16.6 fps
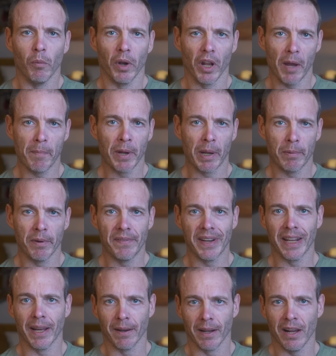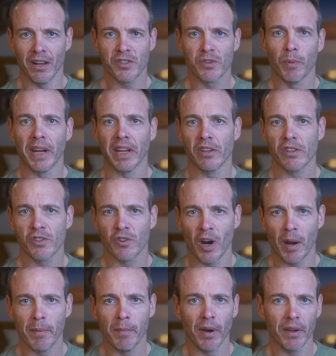When I put up a video last week
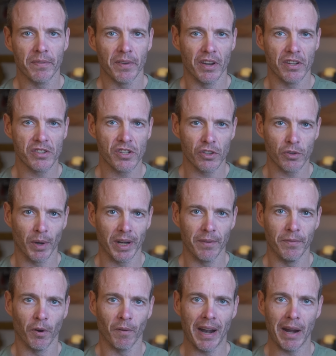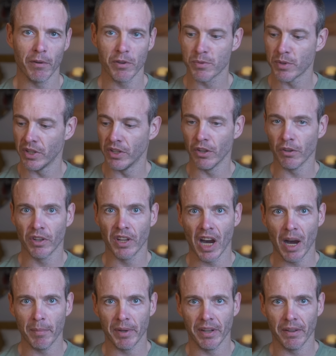describing my first 24 hours with the new
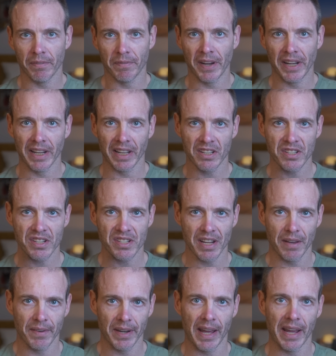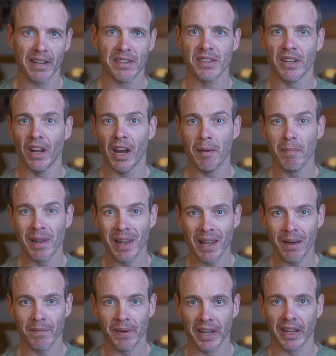Garmin Fenix 7X that I am
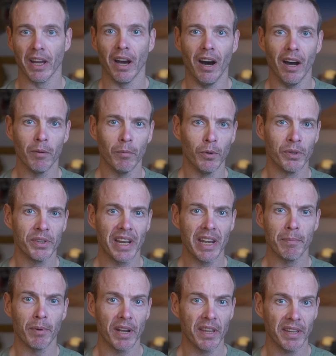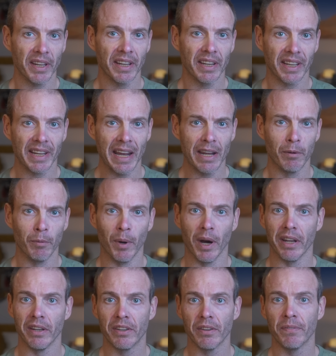loving, I warned anybody thinking of getting
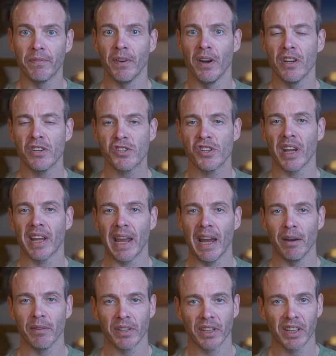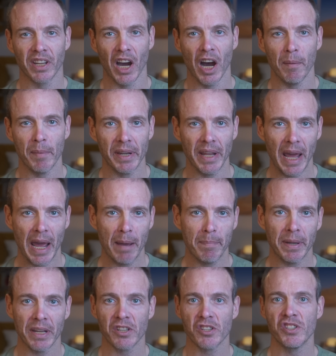one to first check out the Garmin
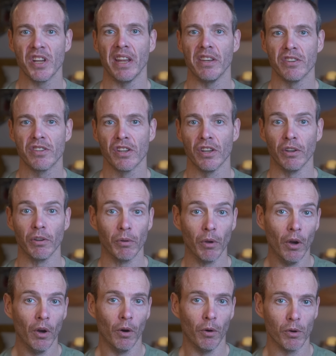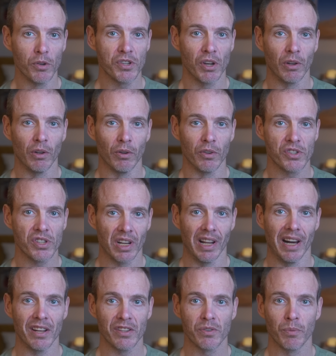Epix Gen 2, also launched
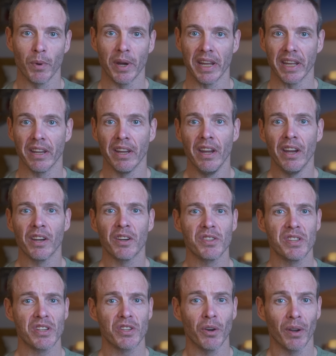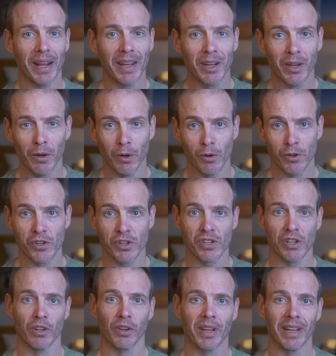last week, because it's got a
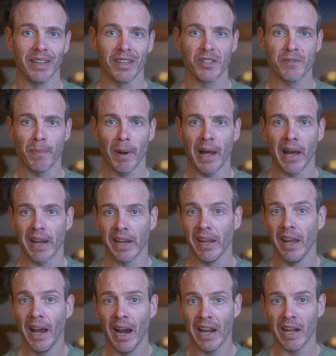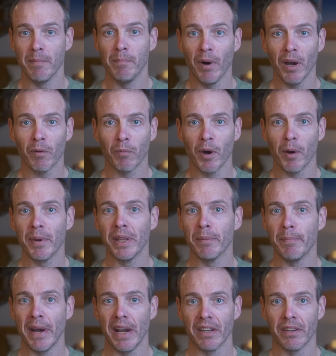gorgeous looking display and it might well be the
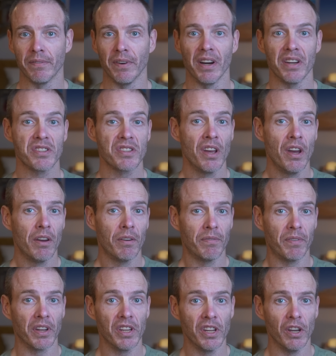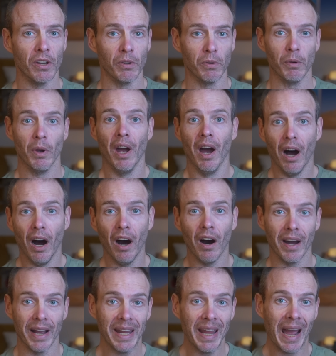better device for you.
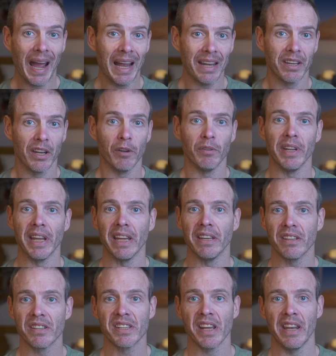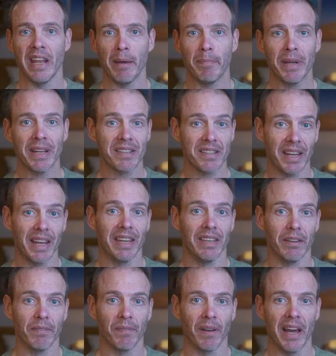I had no need to see an Epix in
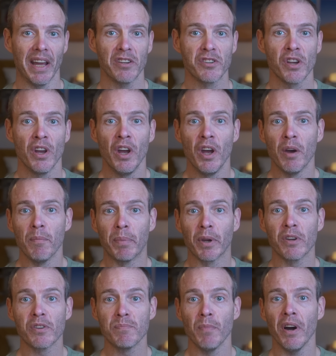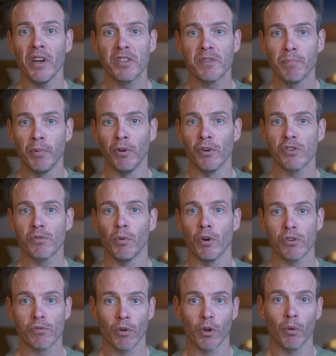the flesh because my sports
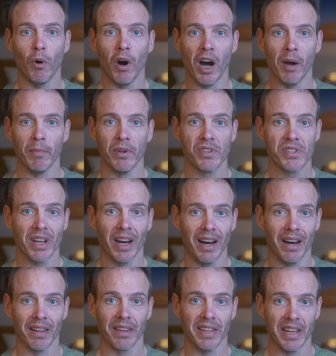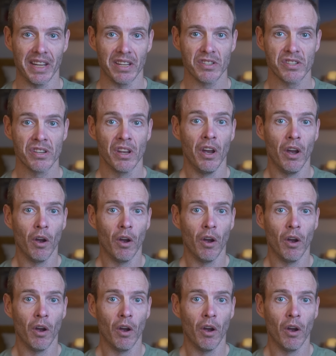watch requirements are this.